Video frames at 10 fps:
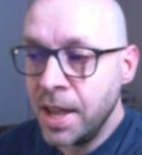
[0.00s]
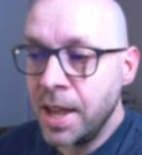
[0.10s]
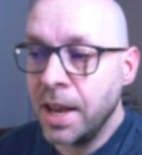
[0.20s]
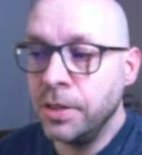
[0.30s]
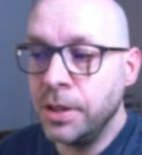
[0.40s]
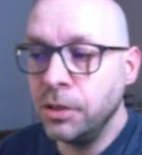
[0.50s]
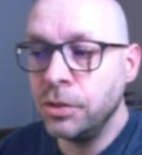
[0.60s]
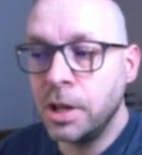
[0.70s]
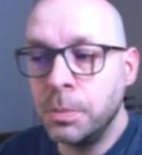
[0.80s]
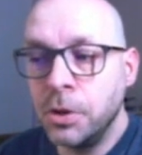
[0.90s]
and these
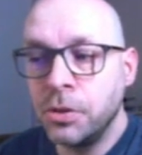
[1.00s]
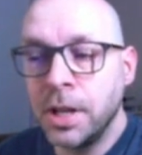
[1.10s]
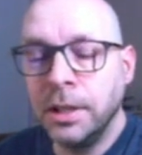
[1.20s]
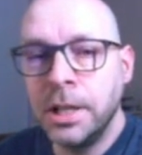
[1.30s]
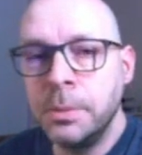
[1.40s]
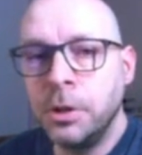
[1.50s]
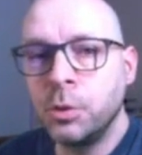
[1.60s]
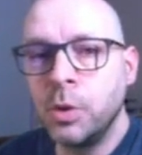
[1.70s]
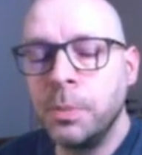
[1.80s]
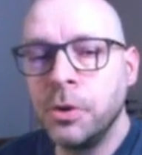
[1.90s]
numbers and labels
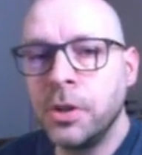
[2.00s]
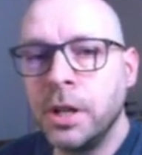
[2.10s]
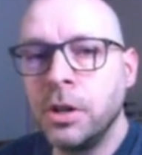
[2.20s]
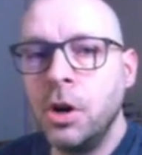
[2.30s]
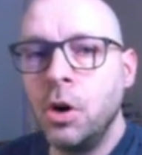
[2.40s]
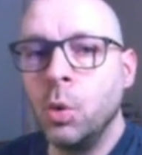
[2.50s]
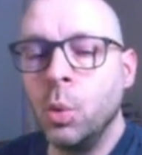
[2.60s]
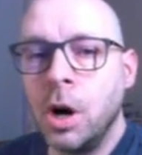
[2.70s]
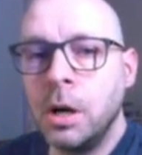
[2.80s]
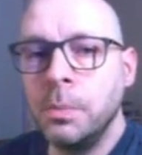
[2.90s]
represent
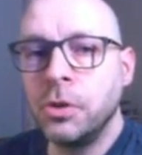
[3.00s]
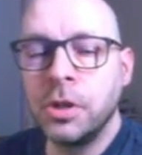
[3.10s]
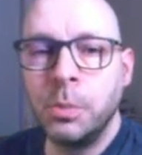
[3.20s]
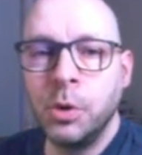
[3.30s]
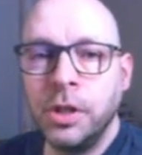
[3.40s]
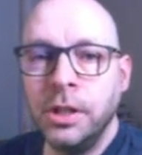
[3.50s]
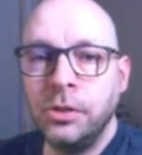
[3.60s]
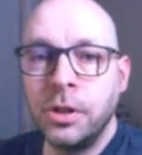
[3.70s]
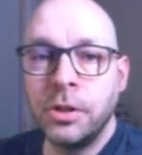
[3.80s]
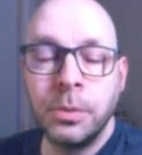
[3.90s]
ROM subroutines
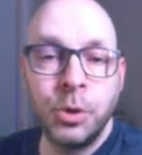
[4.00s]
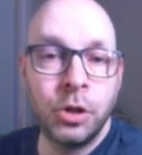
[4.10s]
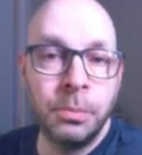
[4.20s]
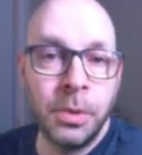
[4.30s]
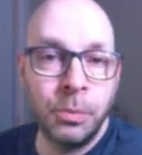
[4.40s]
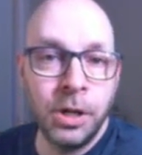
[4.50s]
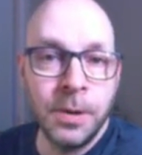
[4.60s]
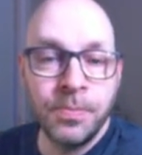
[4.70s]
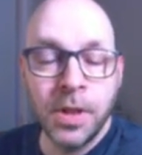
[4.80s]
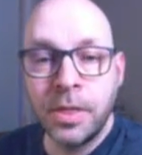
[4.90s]
in the computer memory
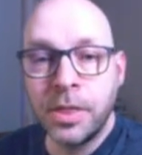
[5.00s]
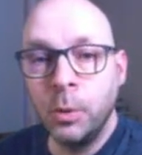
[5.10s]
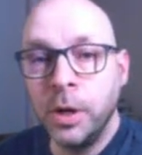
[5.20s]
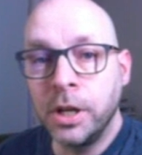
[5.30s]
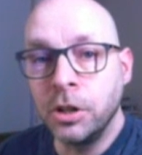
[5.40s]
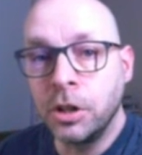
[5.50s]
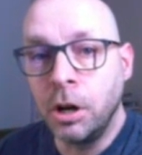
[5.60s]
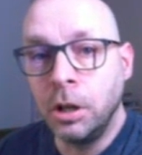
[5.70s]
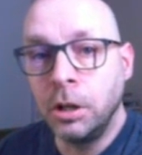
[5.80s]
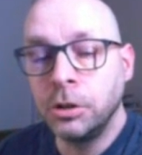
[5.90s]
that we can
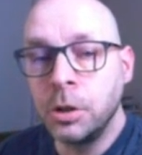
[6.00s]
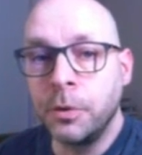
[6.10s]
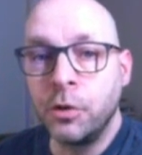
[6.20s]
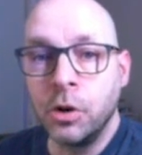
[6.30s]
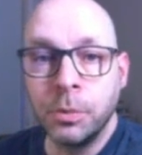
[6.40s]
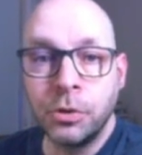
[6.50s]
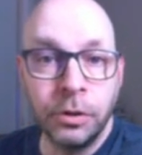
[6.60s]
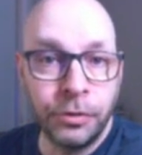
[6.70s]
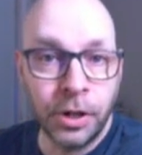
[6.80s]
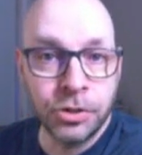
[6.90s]
call to perform certain
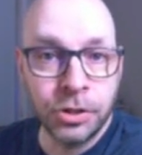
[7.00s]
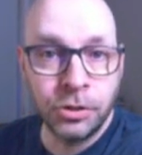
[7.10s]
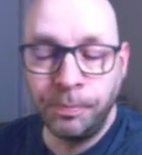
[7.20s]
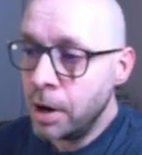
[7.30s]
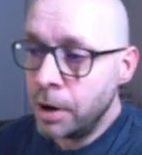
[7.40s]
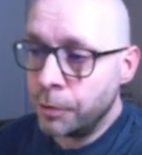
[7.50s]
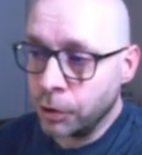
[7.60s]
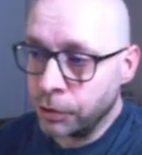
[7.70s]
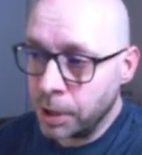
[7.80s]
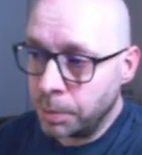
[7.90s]
functions. For
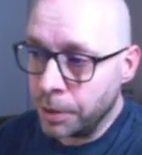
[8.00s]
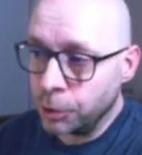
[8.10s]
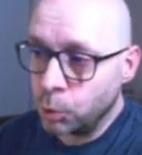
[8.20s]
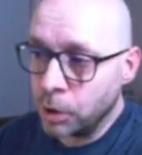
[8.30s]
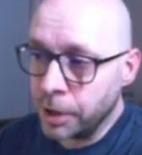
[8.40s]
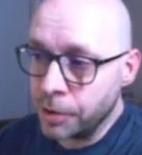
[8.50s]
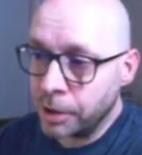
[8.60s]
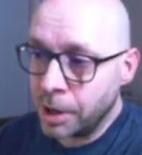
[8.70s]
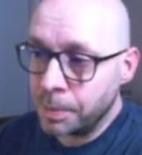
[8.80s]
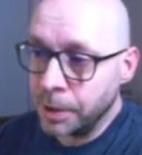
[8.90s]
example, this one at the
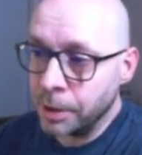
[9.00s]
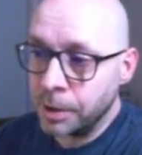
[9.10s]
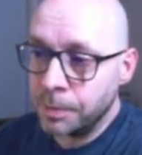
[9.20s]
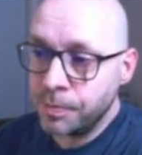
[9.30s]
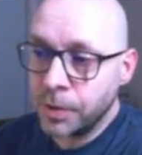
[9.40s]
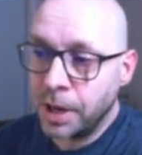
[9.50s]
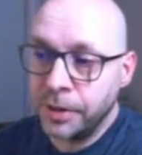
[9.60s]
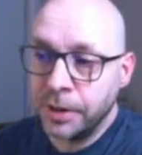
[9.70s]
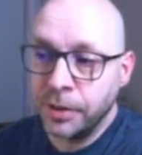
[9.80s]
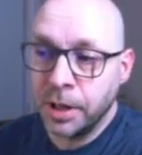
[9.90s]
top here, I've
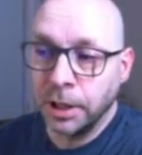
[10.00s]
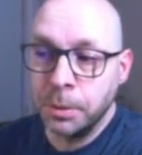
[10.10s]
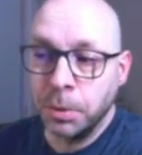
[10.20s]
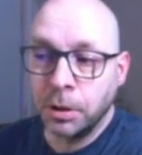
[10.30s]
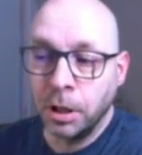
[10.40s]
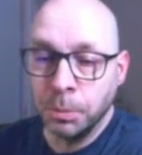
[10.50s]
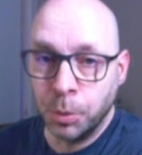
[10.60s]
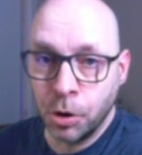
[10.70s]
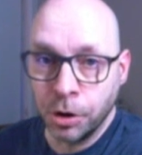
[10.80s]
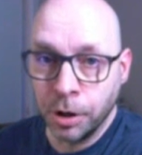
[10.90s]
given it a label called
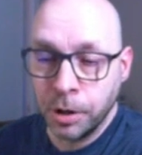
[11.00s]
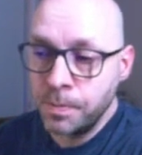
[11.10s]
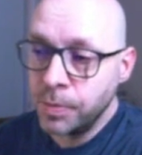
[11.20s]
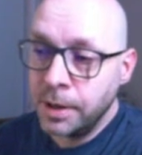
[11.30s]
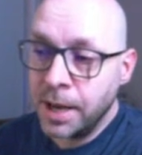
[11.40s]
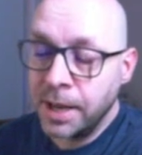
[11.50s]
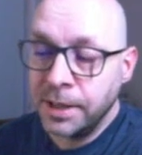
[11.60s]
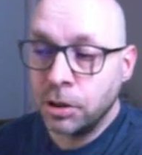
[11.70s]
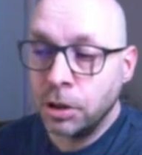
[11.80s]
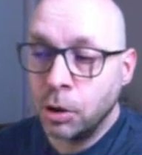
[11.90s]
border, and
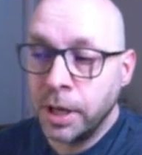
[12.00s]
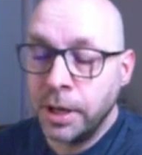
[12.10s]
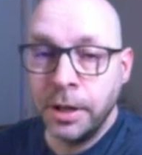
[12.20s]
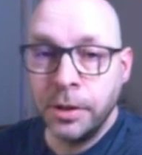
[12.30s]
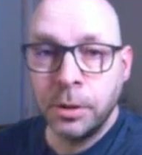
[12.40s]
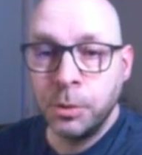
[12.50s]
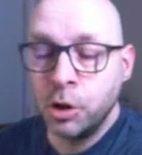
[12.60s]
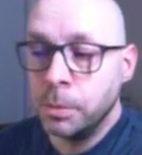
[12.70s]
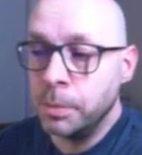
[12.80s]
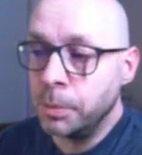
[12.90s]
it's located in the
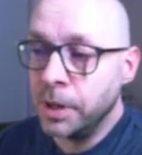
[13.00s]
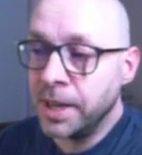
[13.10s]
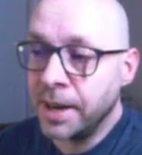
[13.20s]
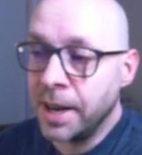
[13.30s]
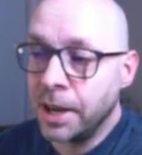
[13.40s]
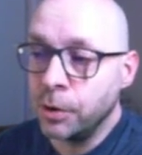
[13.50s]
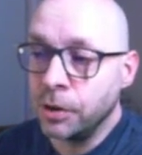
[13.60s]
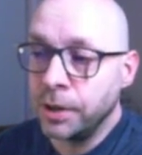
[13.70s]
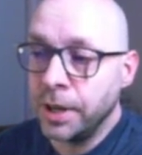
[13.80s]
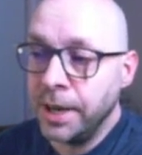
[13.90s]
computer memory at
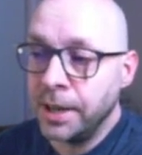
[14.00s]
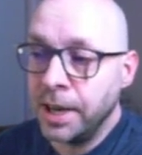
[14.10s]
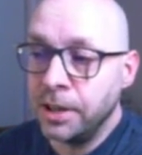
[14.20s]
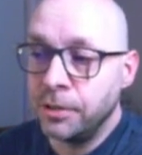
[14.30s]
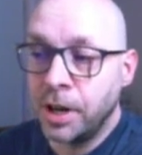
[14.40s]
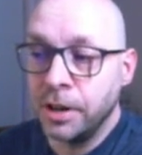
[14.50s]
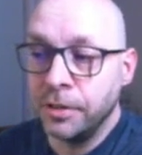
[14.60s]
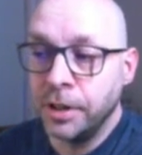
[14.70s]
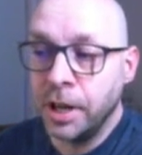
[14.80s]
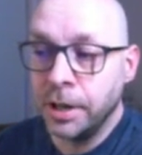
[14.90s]
address
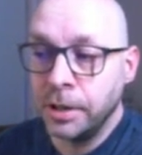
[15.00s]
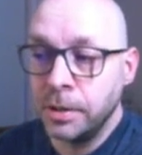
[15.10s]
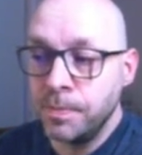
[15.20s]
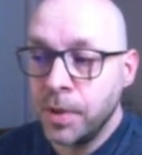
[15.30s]
8859.